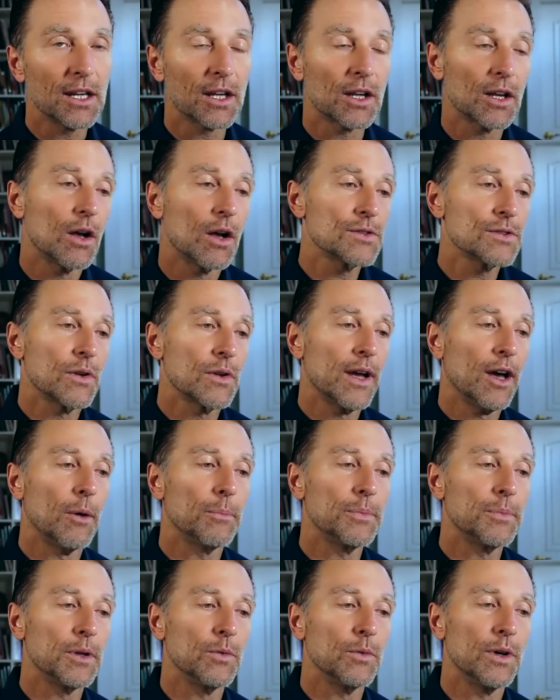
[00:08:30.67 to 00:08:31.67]
It can also
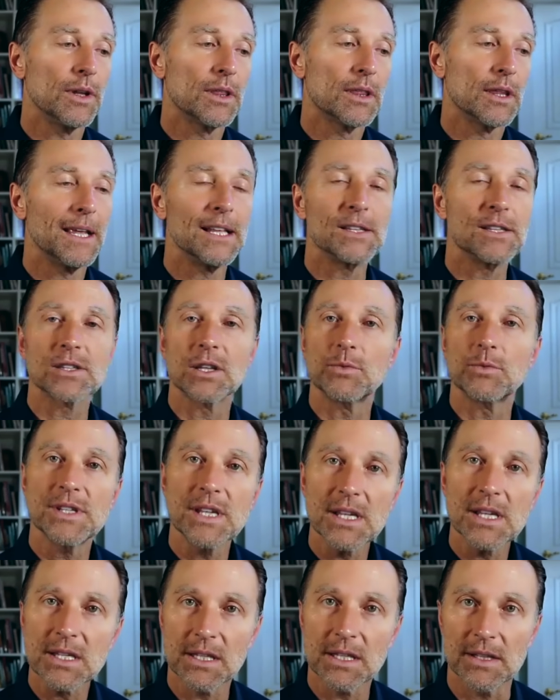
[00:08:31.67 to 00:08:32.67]
help you with insulin
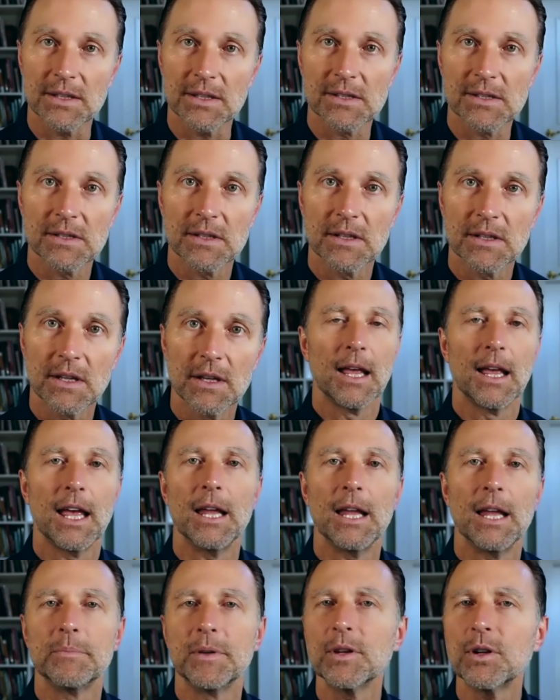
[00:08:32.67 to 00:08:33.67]
resistance.
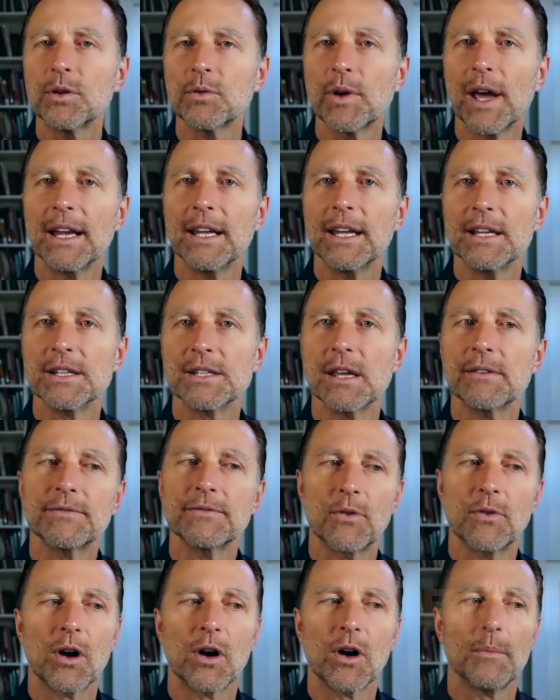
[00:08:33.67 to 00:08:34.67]
And butyrate is a
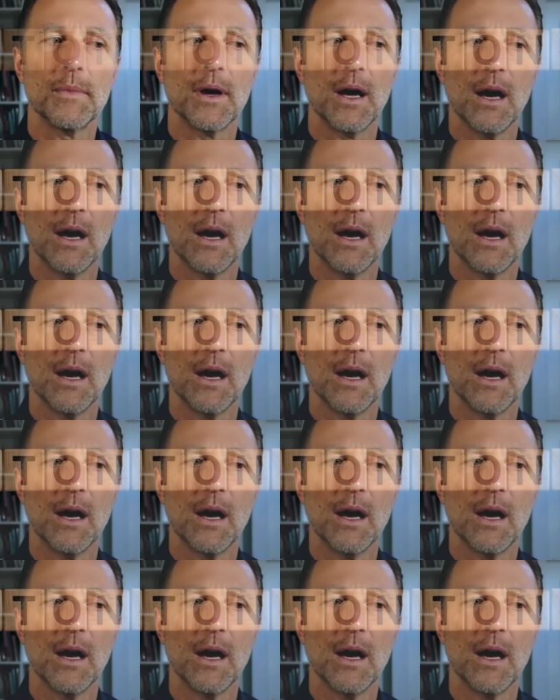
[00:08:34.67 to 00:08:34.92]
form